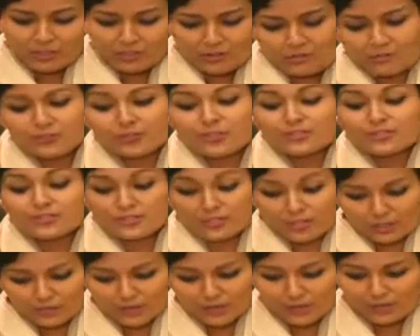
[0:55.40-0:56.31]
first
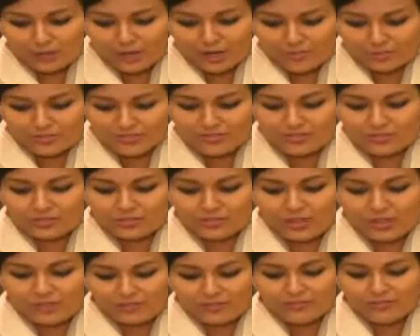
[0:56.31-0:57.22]
serving Prime Minister
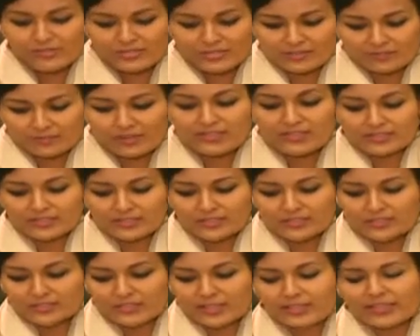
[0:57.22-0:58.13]
to ever visited
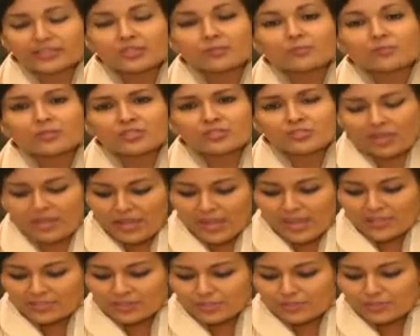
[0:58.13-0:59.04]
the site. And
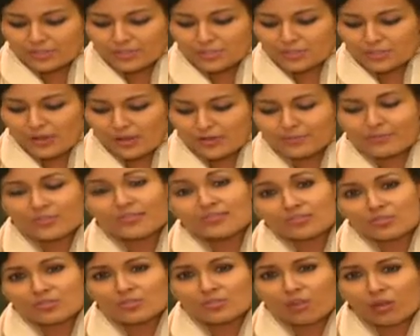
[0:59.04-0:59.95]
the British Prime
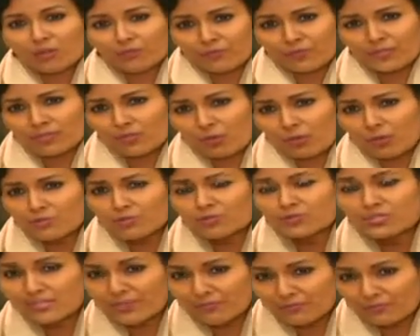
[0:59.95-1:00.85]
Minister's office
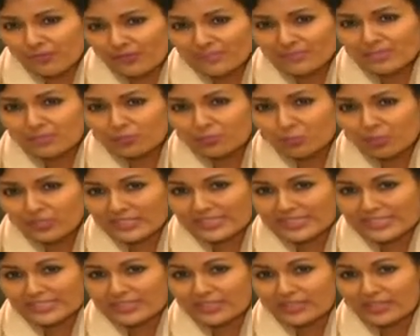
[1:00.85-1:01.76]
also defended what
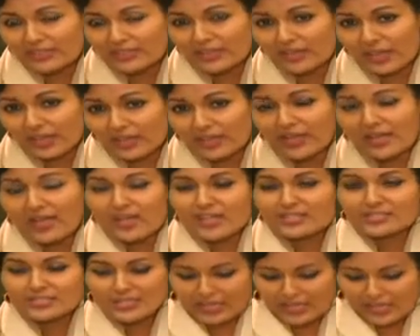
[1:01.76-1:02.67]
he did there,
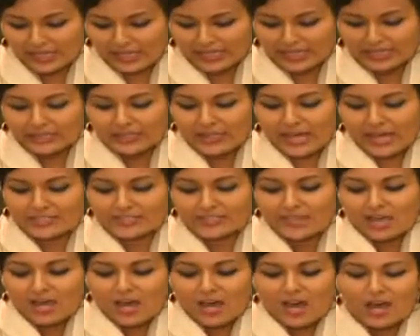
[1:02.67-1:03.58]
saying that
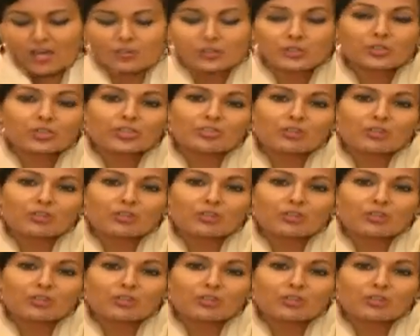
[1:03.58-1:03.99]
you